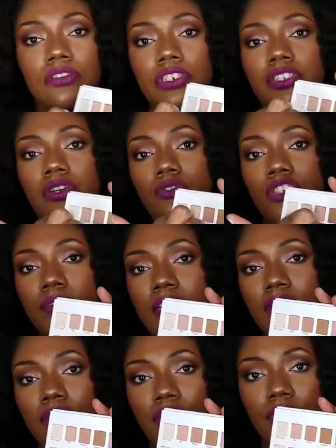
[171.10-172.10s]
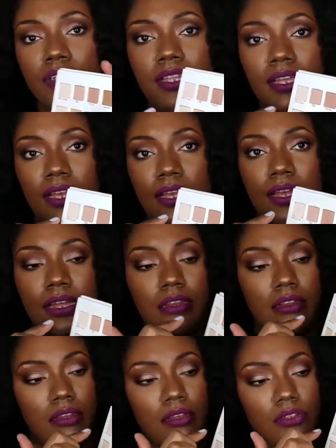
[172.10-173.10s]
I'm gonna just go straight across
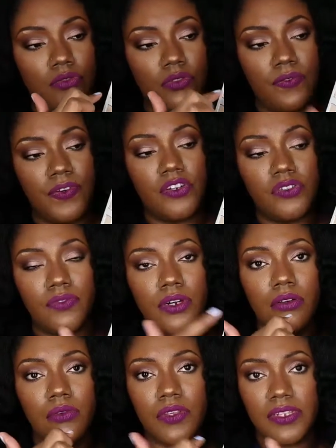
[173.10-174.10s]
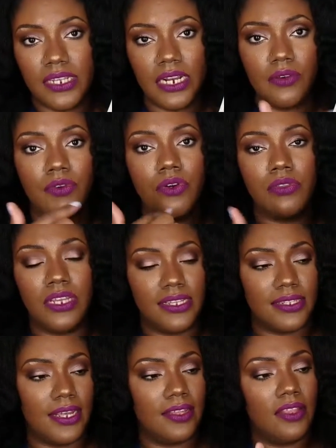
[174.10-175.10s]
and do the first row, the second row,
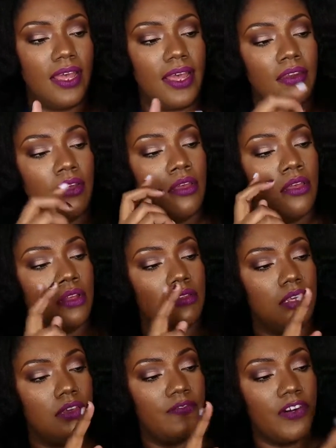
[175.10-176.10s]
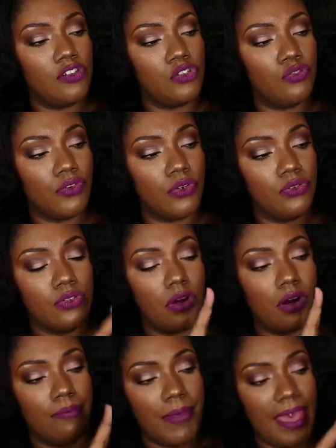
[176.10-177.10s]
things like that. The first two rows
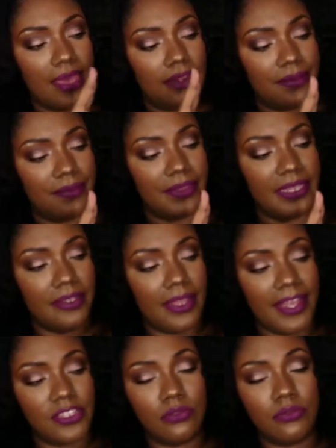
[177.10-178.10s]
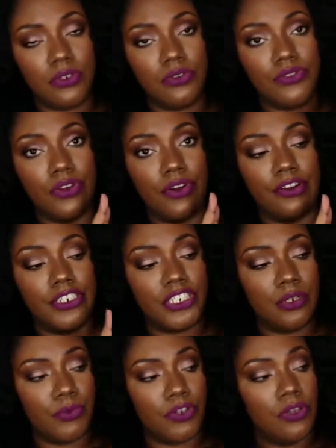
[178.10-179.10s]
are matte and the last two rows are
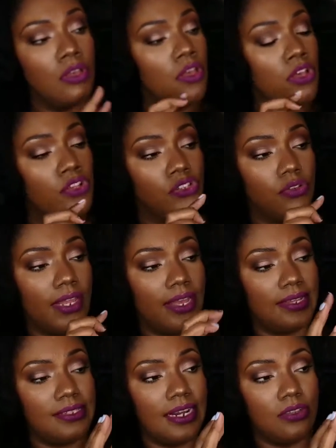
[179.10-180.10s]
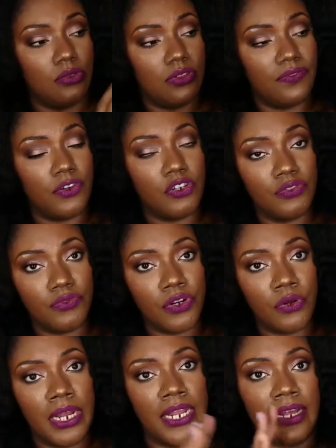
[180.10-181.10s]
shimmer. So like I said, I'll do the first
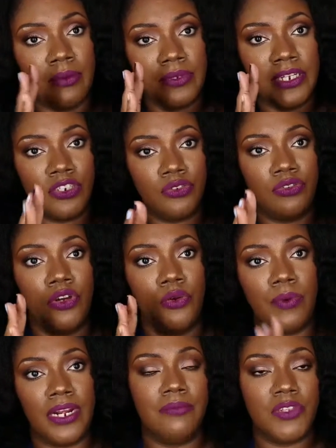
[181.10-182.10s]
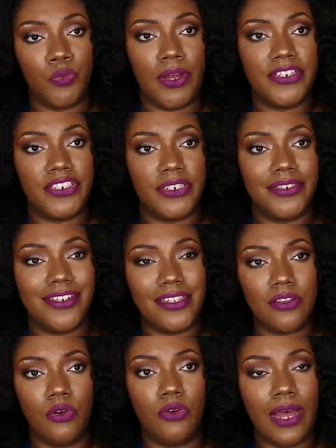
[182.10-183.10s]
row and I will let you know what I'm swatching,
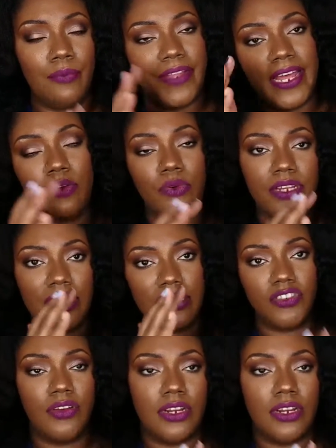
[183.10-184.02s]
just so I'm not on here